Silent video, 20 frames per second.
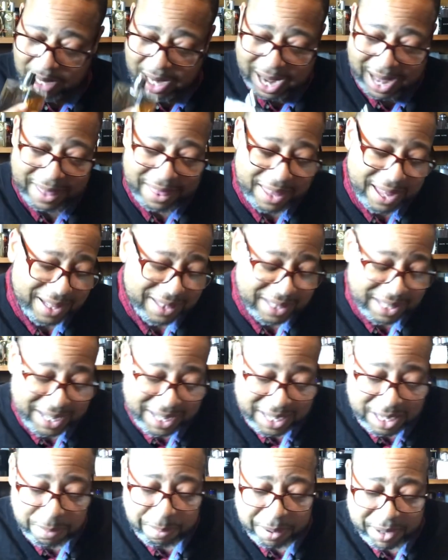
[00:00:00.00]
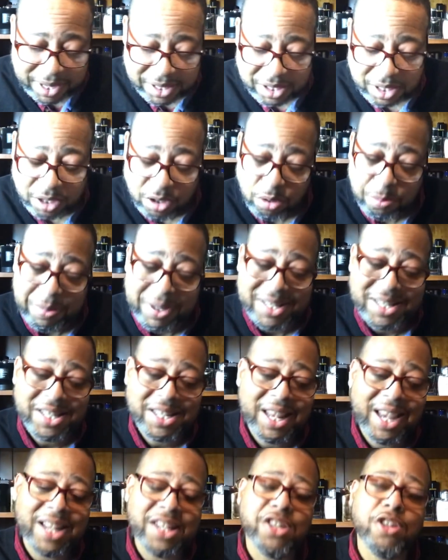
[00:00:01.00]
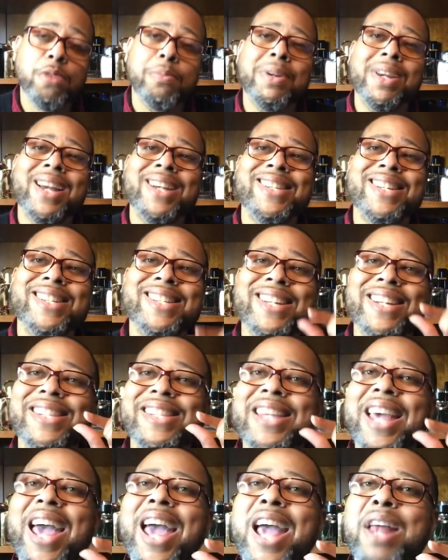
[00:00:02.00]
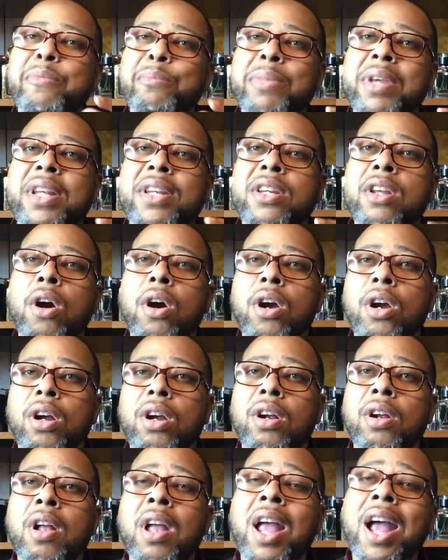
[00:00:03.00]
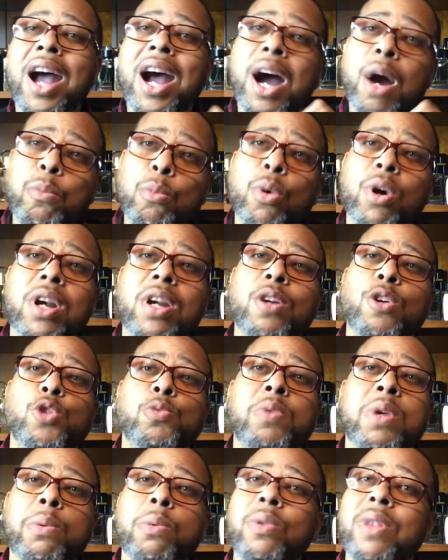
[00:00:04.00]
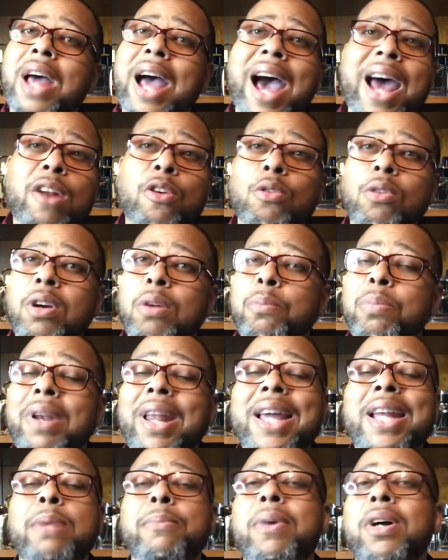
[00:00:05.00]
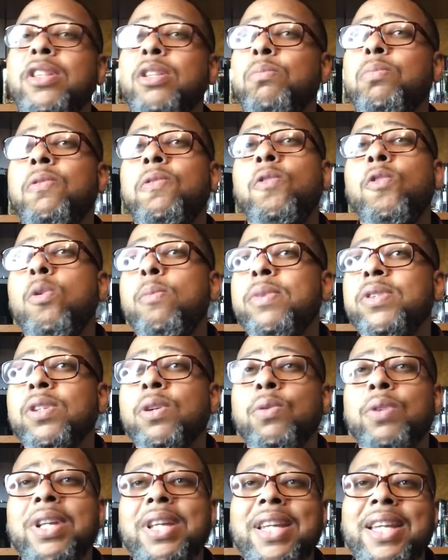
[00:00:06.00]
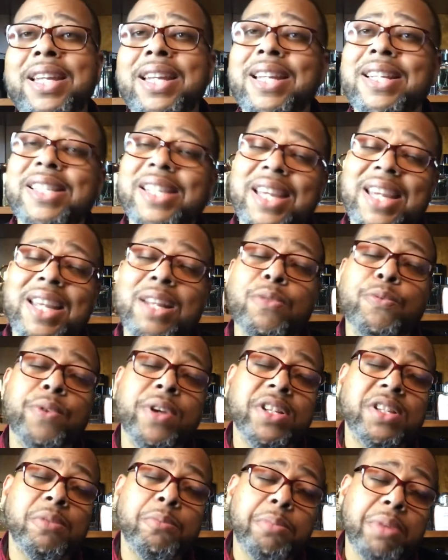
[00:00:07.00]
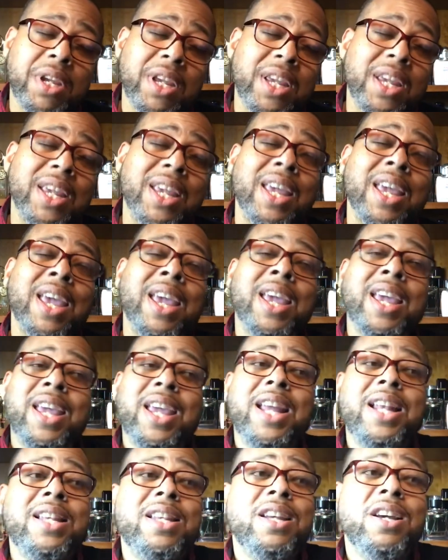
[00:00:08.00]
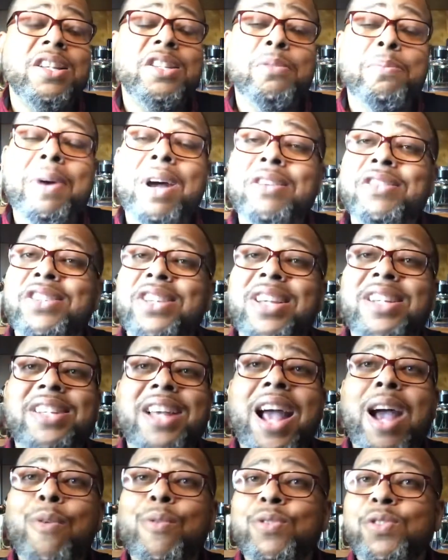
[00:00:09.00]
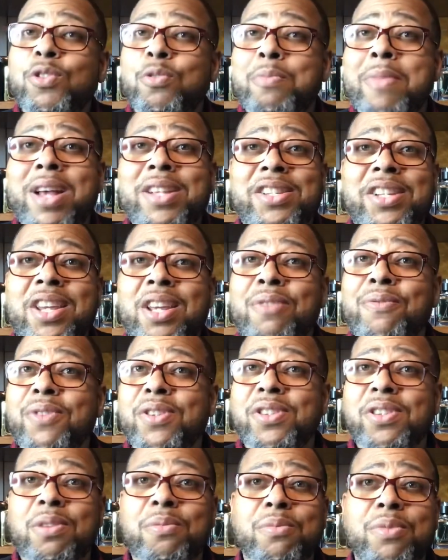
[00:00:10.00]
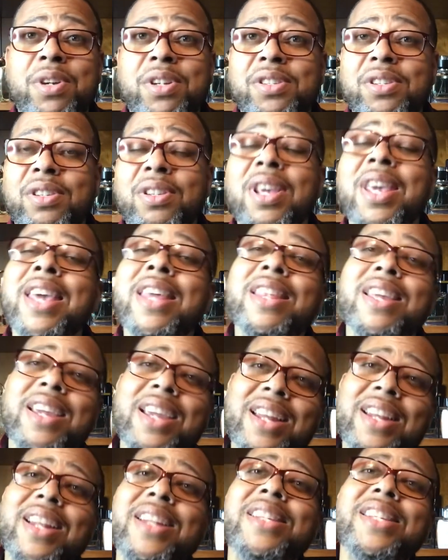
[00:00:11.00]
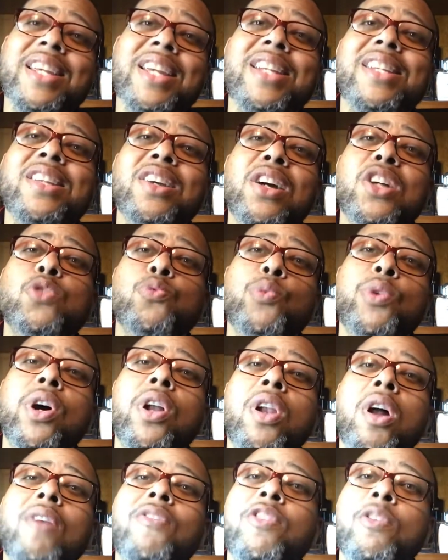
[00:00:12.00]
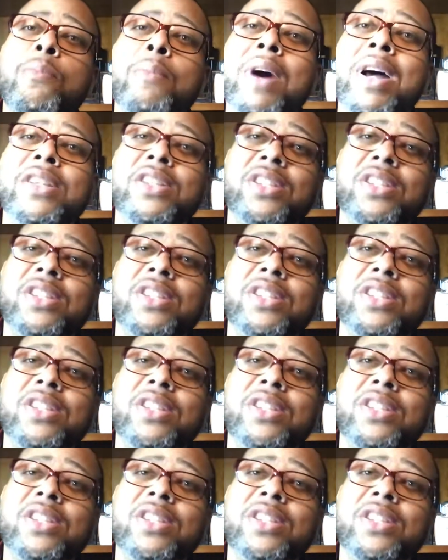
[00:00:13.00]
I think the EDP is a little bit sexier because it's a tad bit darker. I'm one of those people that I don't complain about the performance on the EDT. The reason being it does about six hours on my skin for some reason. The EDT does well off of my